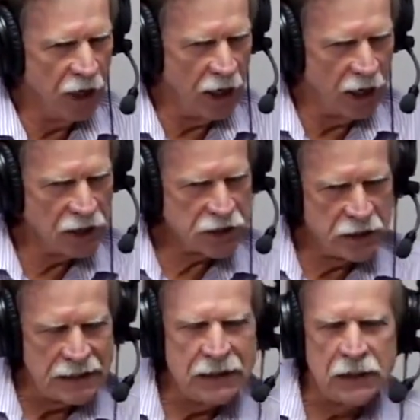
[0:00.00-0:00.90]
Do they really
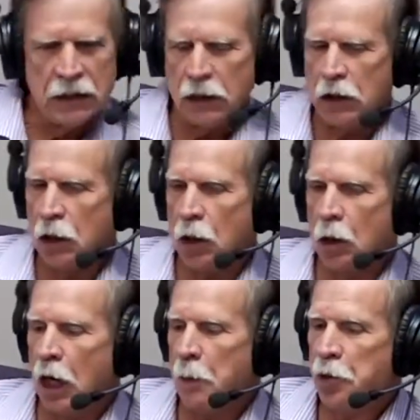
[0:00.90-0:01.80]
get sick of it?
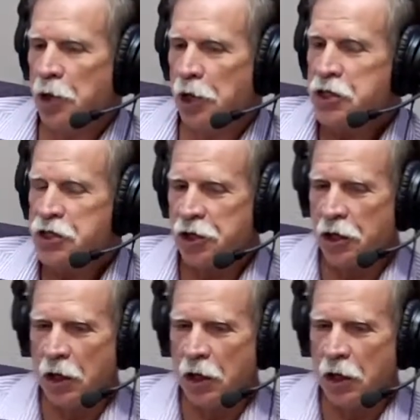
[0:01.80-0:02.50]
Oh, I'm pretty Shake sure.